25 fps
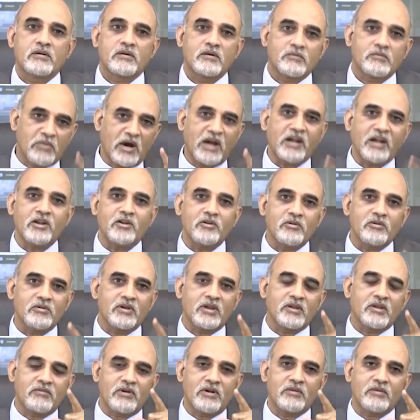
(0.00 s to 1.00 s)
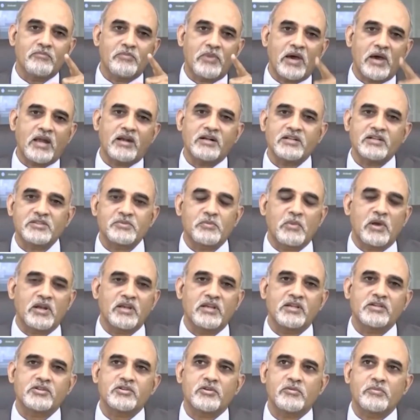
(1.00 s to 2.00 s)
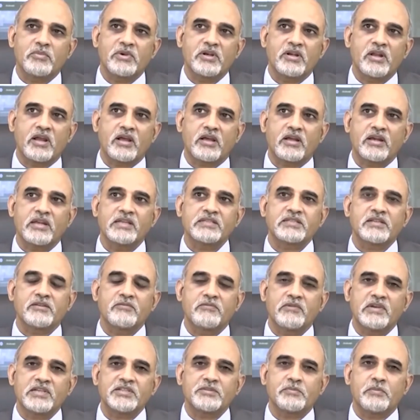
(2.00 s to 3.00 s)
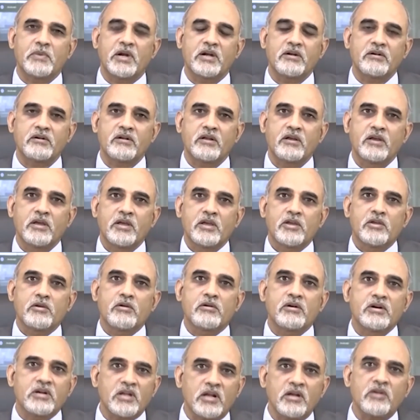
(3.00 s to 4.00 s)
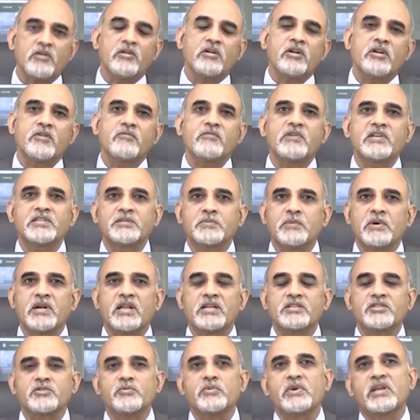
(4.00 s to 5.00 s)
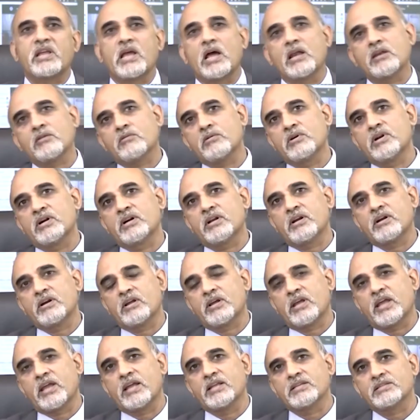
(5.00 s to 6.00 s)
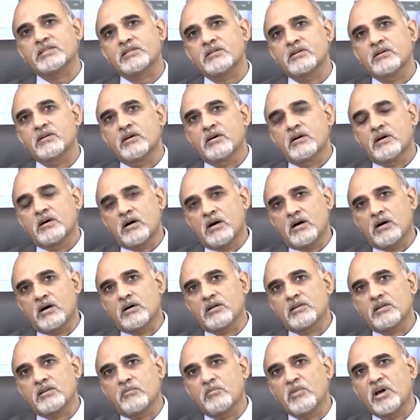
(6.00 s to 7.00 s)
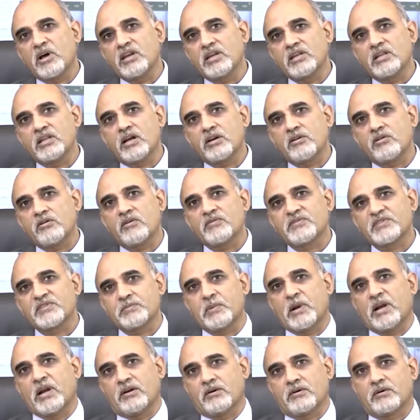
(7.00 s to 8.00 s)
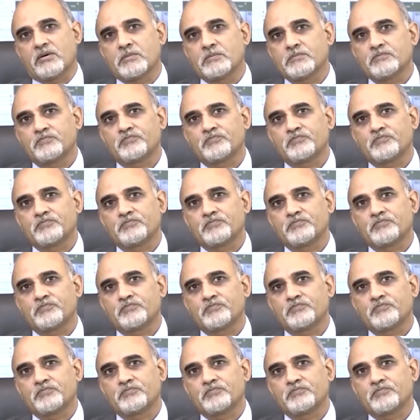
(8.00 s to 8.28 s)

mind you, even parents' money should be taken as investment. Your return on investment has to be calculated against the money that you have spent.